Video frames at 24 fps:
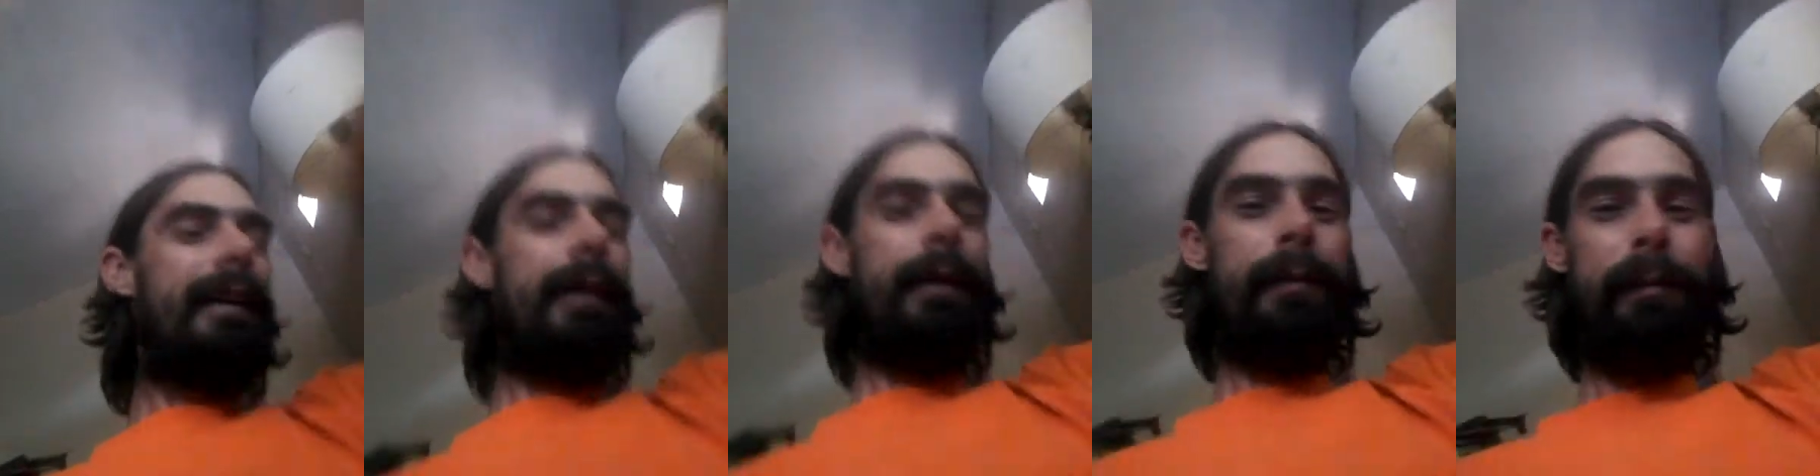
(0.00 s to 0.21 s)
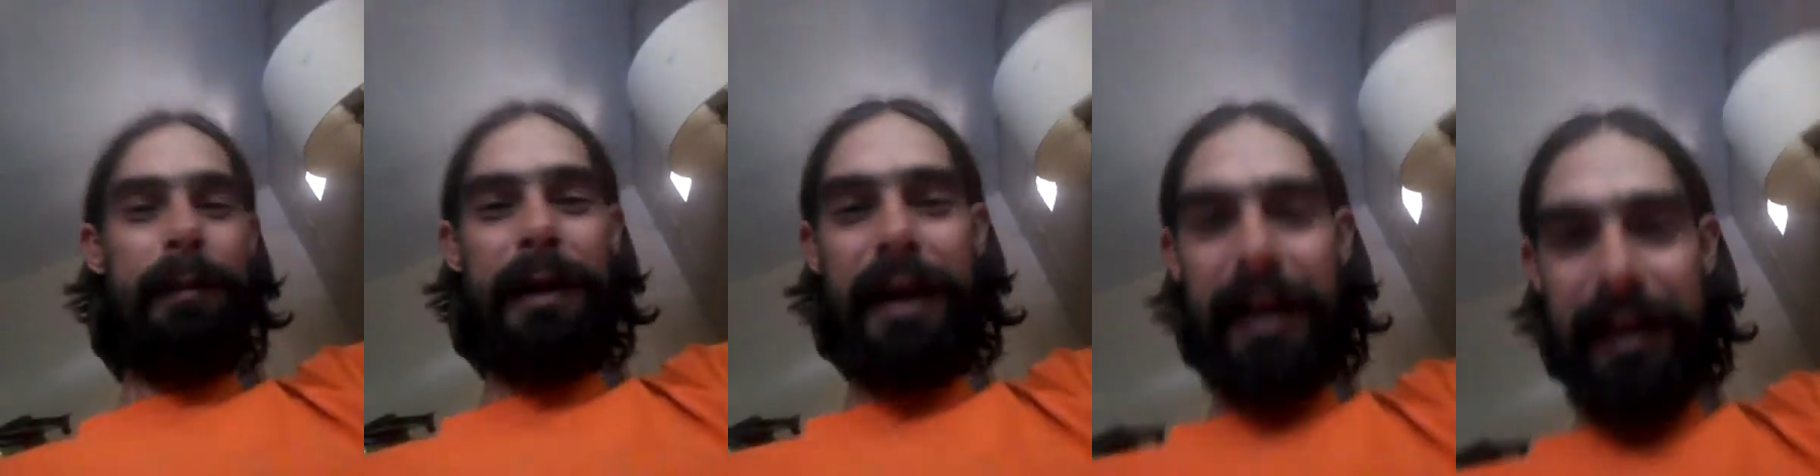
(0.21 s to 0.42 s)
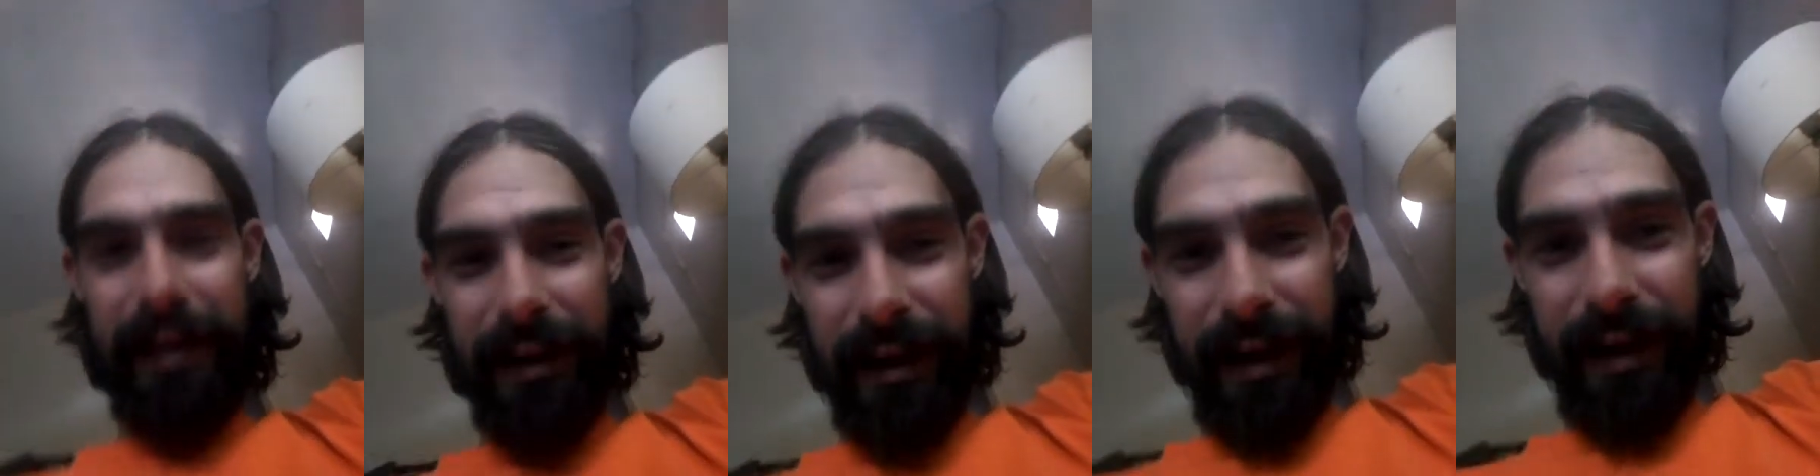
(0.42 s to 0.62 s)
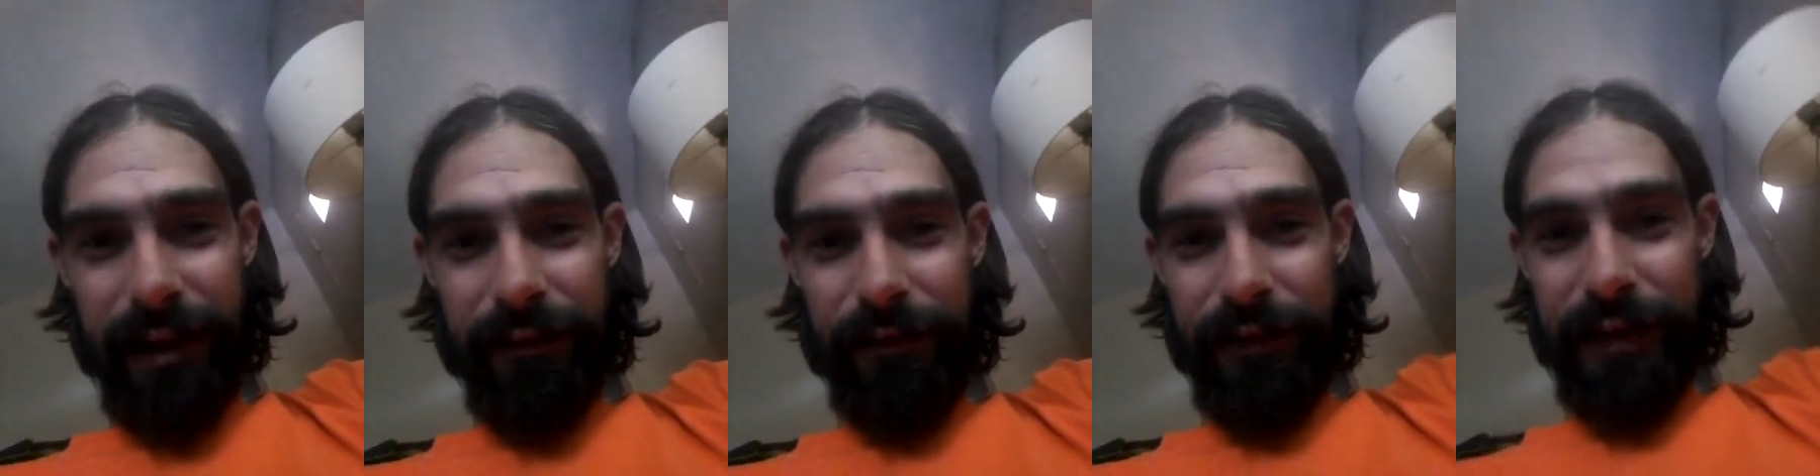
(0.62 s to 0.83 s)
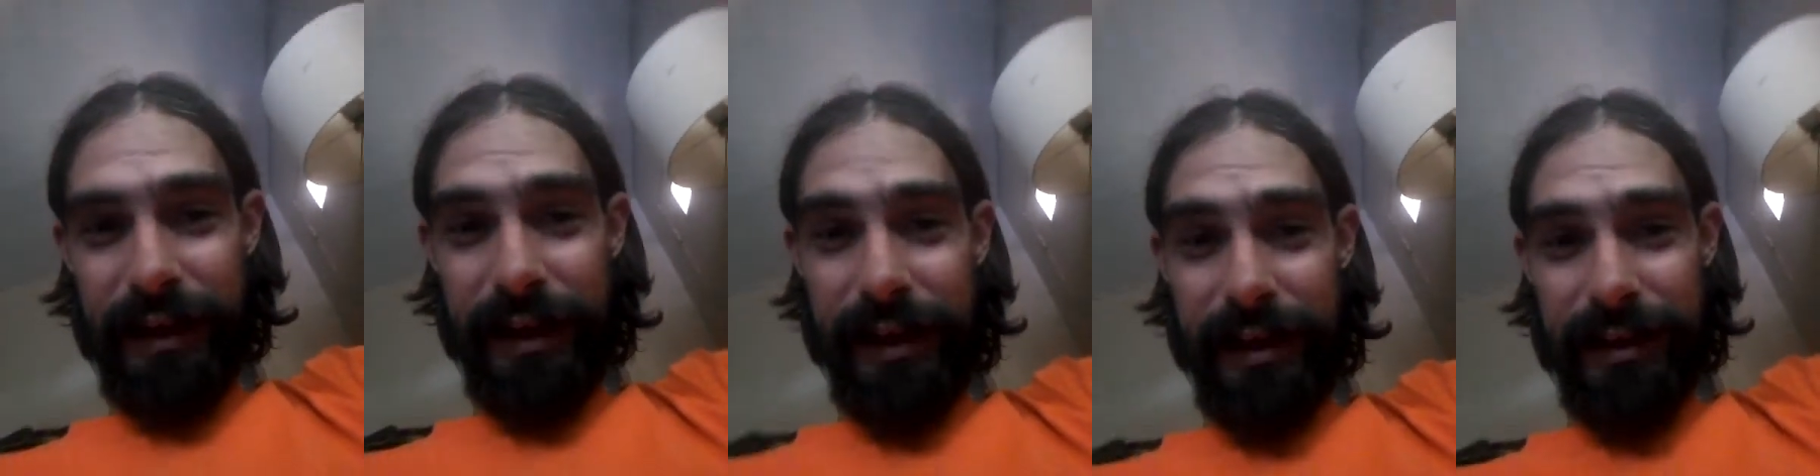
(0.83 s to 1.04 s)
not a gay
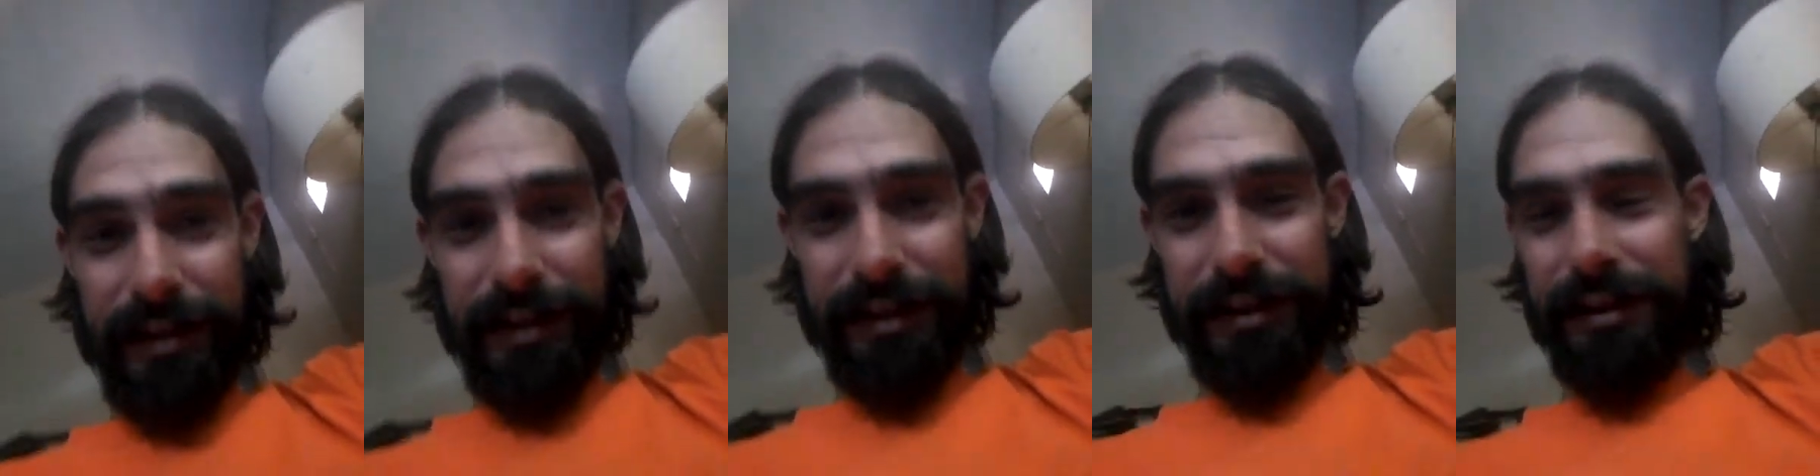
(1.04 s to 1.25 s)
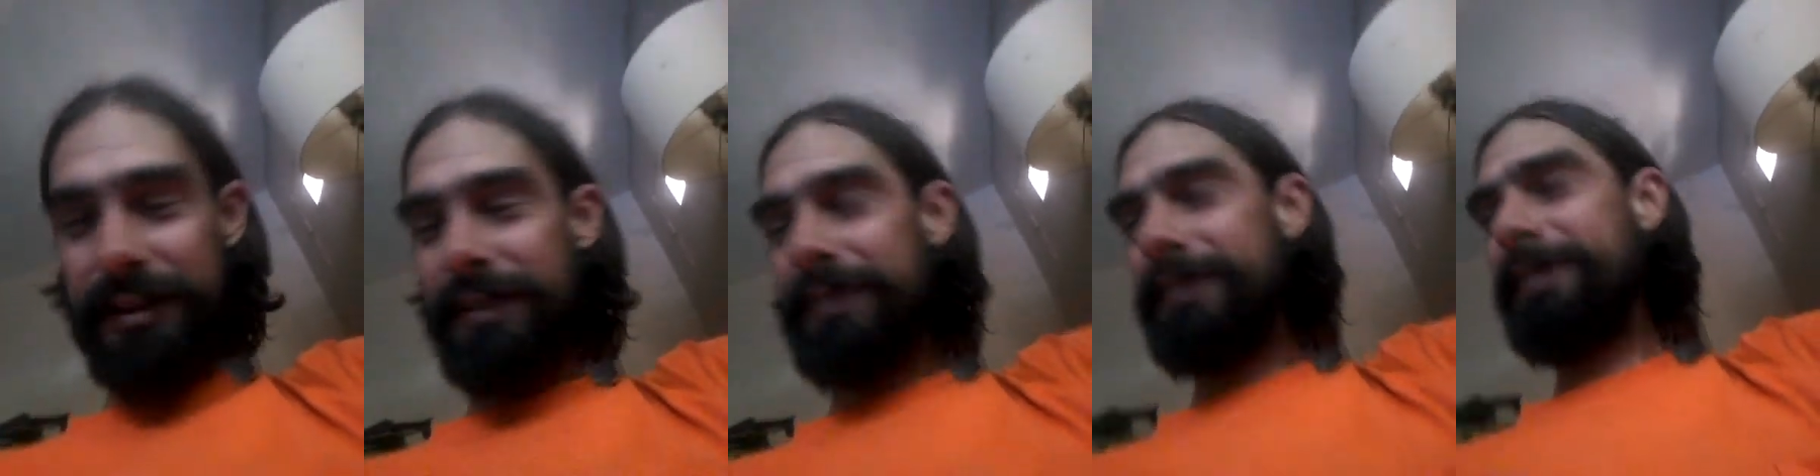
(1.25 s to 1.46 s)
fish.